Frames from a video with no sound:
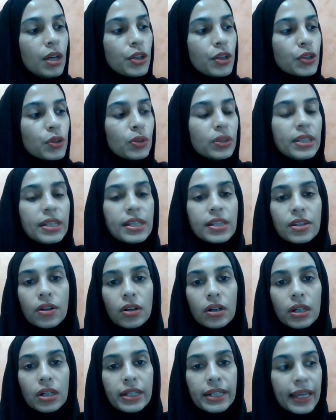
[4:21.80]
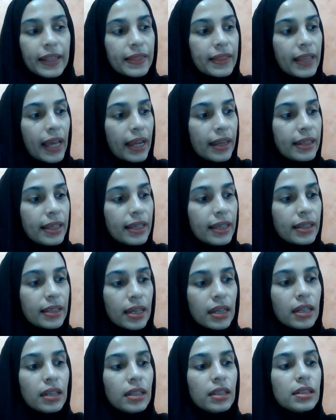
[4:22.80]
So these all 9 techniques,
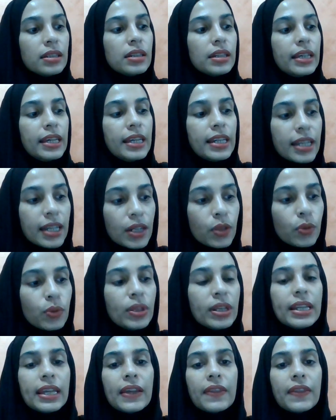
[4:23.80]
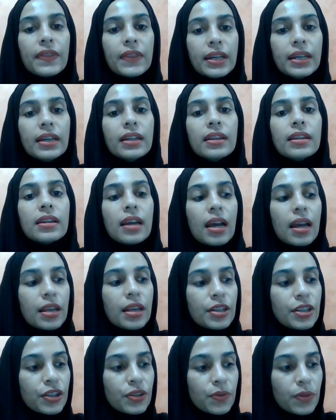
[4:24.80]
yeah, included in the
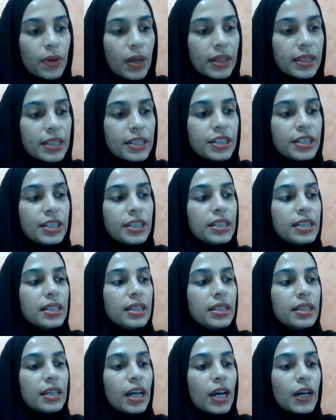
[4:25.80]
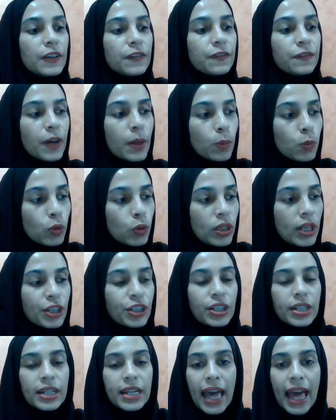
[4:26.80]
strategy
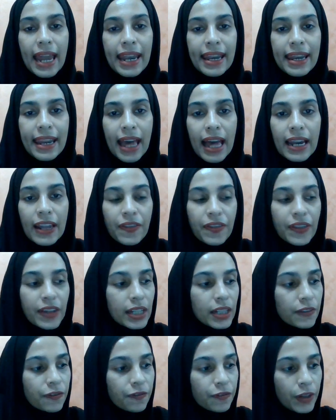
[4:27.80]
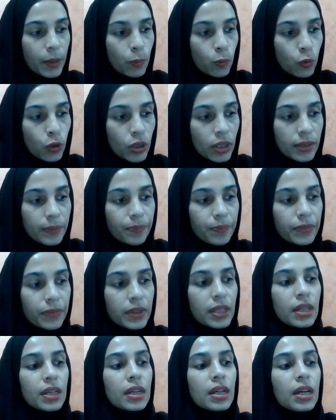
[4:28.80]
formulation analytical framework,
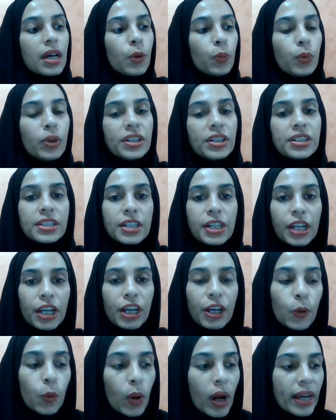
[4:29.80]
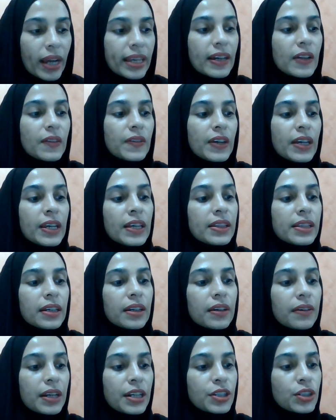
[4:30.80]
which require the
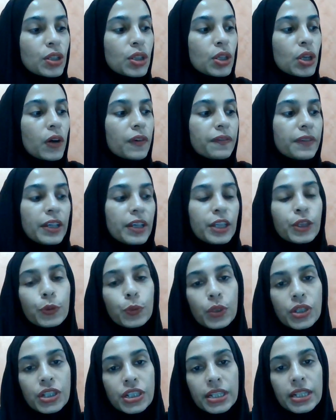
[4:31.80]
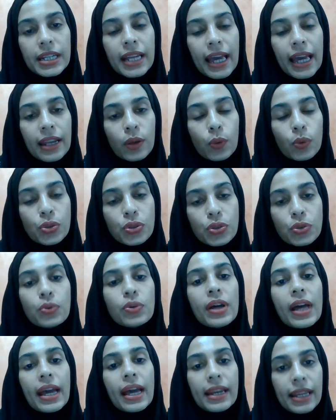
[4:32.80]
integration of intuition and
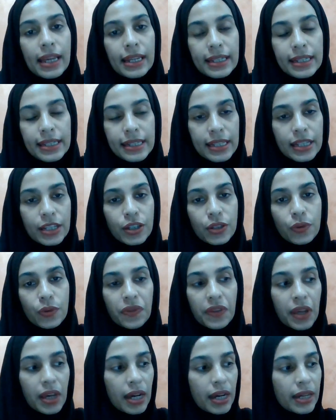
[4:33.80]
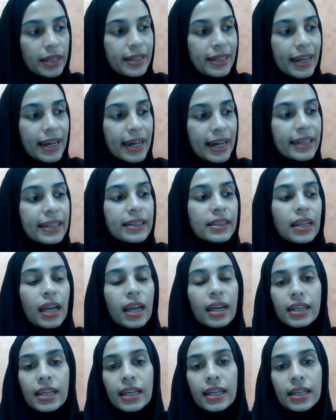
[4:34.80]
also analysis. So there are 9
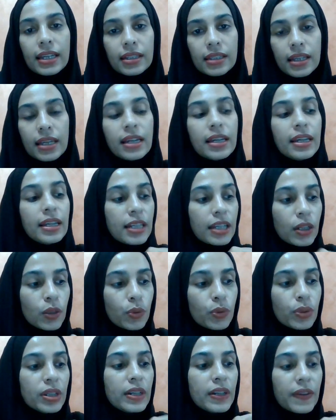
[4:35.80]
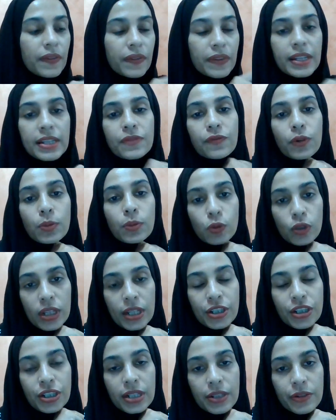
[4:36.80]
techniques, yeah, included in this
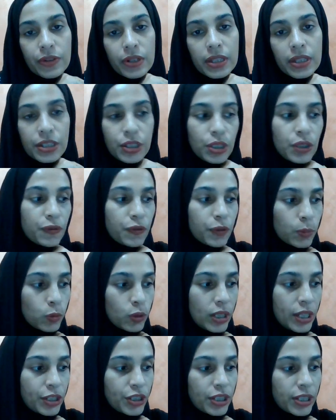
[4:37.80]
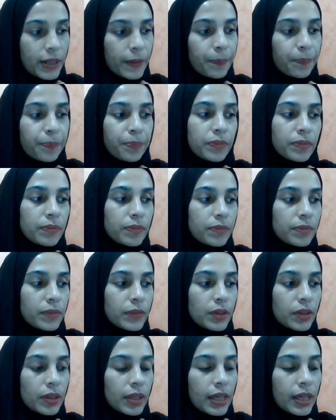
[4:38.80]
formulation, strategy formulation.
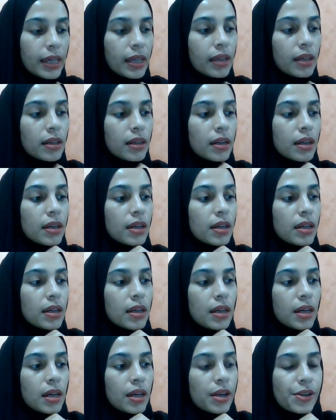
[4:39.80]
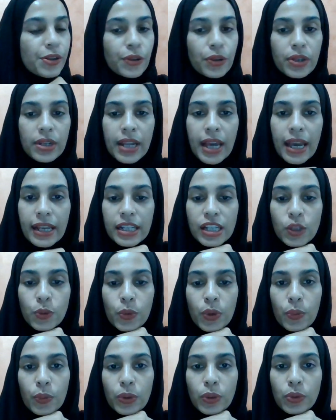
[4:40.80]
Okay. So next
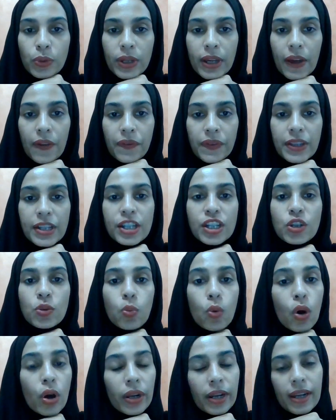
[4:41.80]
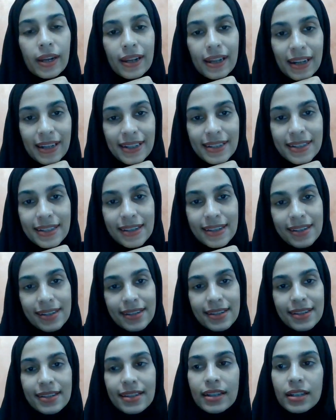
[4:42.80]
we will look at the SWOT
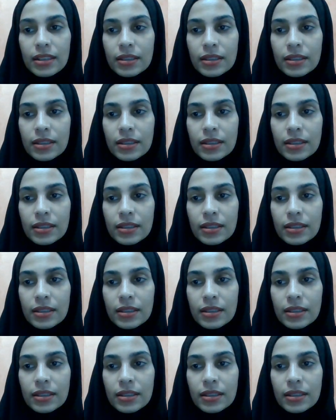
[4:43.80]
analysis.